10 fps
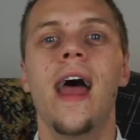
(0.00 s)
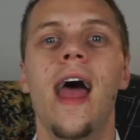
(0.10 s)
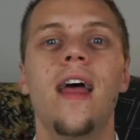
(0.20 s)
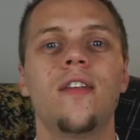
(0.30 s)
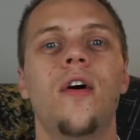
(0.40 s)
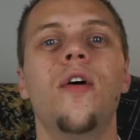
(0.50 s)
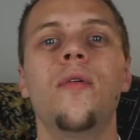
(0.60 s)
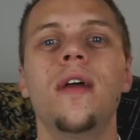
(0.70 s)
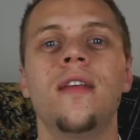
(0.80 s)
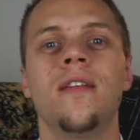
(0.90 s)
As
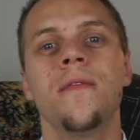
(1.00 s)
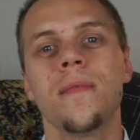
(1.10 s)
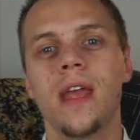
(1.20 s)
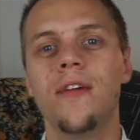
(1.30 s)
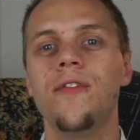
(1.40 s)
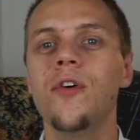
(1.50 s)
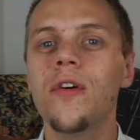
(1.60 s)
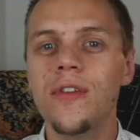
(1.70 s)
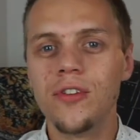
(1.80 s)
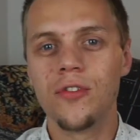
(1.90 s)
always, if you
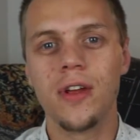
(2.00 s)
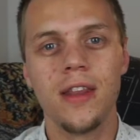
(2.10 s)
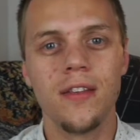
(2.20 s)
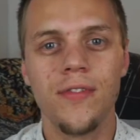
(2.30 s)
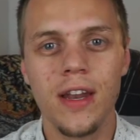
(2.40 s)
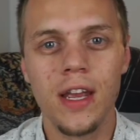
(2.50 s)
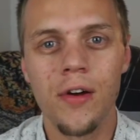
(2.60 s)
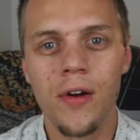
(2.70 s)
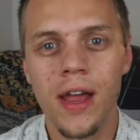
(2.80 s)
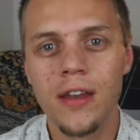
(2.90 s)
have enjoyed this
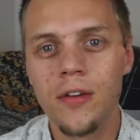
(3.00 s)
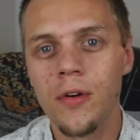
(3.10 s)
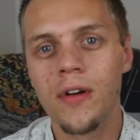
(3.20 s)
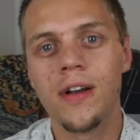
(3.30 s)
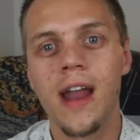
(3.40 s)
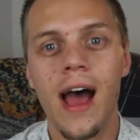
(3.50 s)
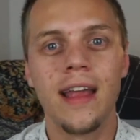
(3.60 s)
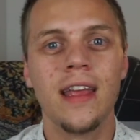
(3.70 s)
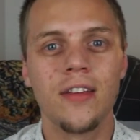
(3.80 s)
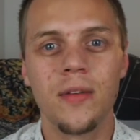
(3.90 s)
video and you are
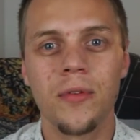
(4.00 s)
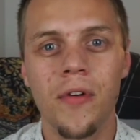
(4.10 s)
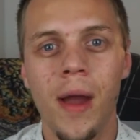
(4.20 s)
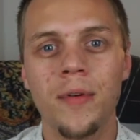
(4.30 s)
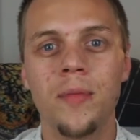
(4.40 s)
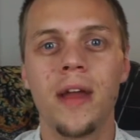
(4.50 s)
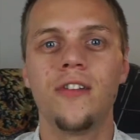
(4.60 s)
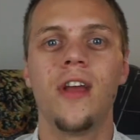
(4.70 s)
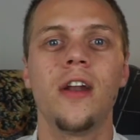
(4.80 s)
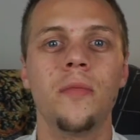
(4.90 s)
not yet subscribed to my
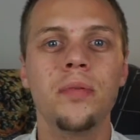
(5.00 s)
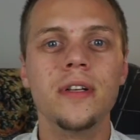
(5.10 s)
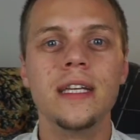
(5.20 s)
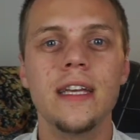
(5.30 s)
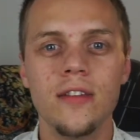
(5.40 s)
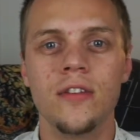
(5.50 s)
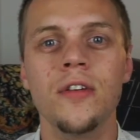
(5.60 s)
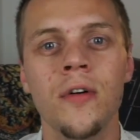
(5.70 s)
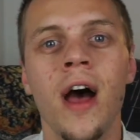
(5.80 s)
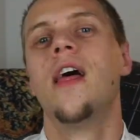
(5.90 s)
channel, please
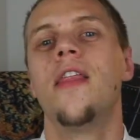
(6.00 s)
do.